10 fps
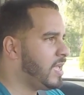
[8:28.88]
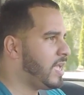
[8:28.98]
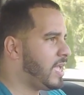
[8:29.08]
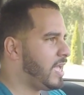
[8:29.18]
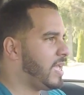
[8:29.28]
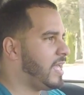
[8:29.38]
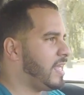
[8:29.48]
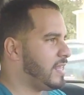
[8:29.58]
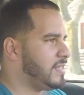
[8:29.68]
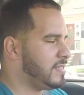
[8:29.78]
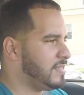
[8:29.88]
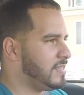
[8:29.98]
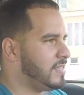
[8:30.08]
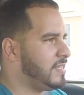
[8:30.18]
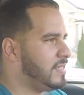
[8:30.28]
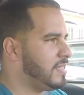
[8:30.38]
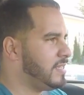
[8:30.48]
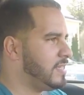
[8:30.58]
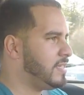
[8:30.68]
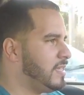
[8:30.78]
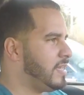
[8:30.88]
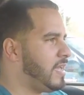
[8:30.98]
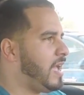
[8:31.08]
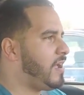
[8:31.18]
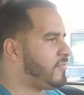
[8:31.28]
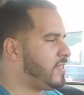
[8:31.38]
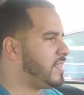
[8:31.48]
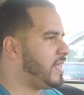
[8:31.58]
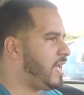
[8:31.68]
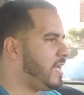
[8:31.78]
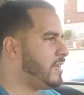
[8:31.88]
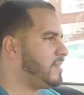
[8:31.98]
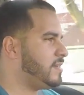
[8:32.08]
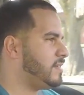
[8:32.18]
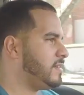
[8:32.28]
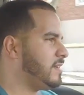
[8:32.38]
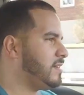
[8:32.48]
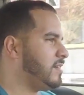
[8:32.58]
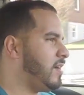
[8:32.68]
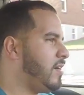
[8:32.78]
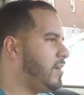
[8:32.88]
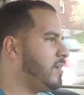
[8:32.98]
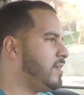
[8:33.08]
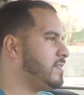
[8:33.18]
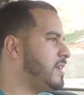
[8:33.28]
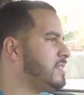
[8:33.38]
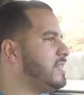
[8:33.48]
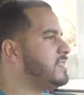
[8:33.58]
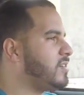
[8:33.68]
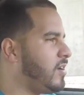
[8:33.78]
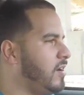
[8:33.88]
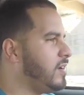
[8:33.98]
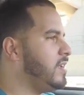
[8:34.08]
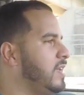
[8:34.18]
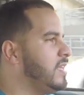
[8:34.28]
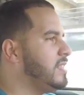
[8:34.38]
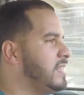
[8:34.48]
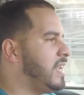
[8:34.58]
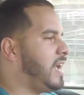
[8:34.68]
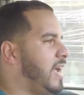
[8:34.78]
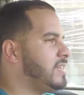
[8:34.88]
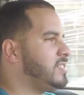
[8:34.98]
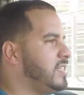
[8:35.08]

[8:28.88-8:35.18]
And after that car, that's the car that I